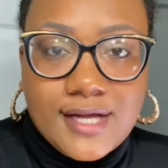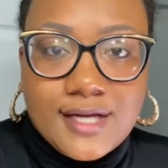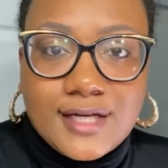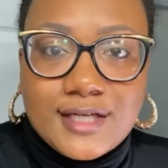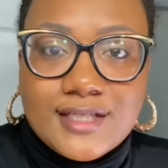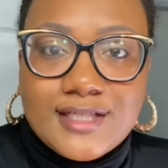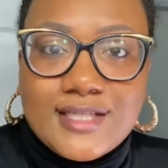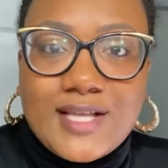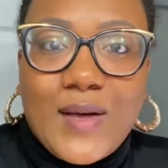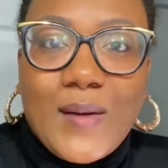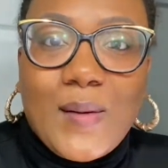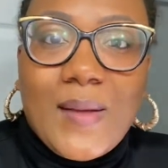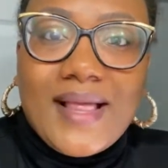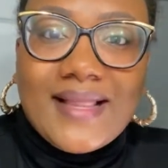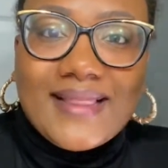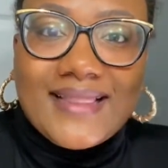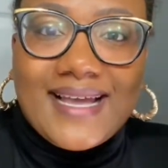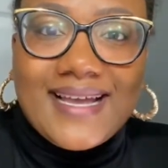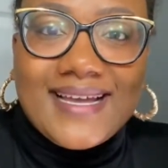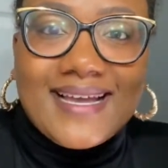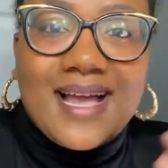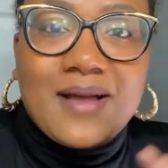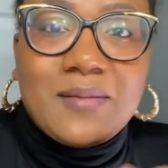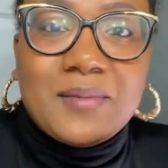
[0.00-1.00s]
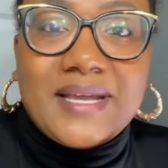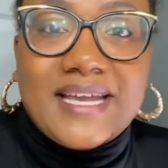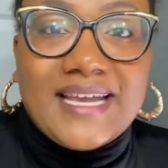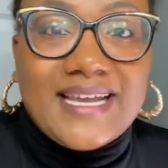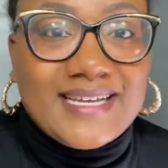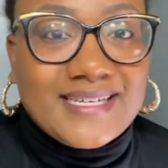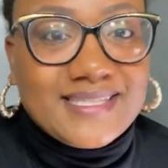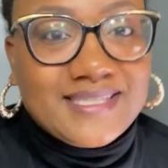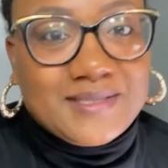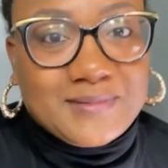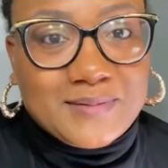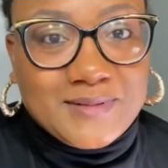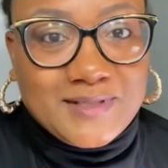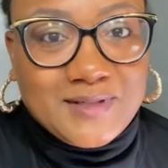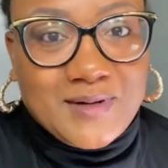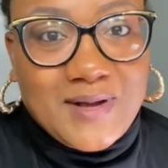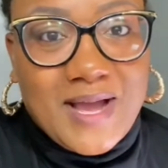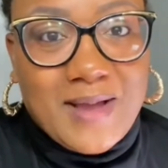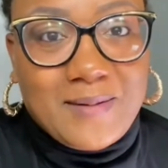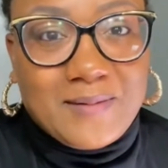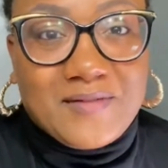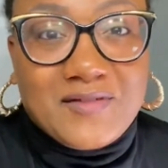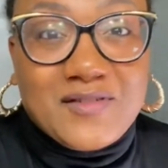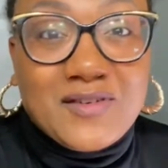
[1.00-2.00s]
So, like, comment, and
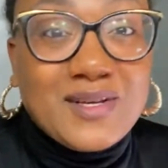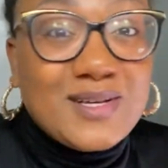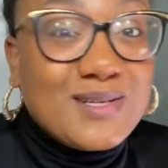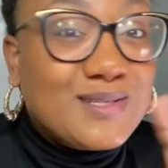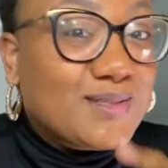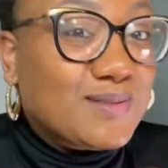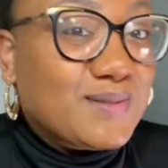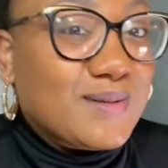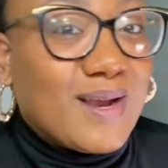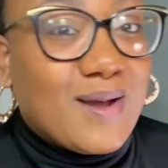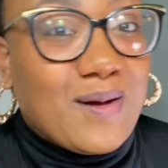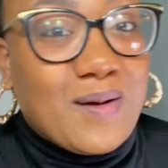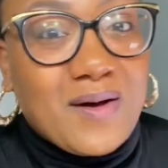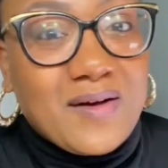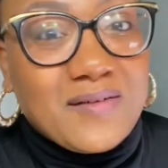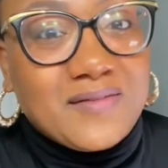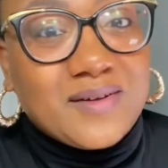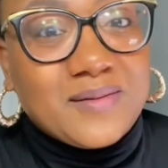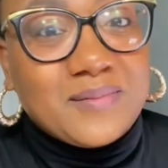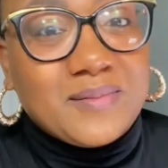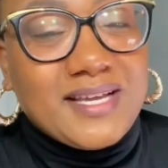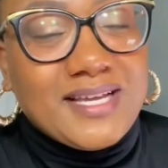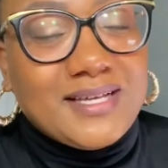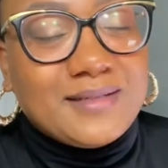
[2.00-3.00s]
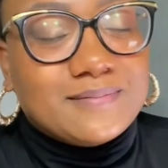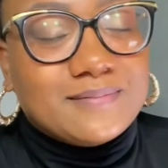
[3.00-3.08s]
subscribe. If you could do that all for me,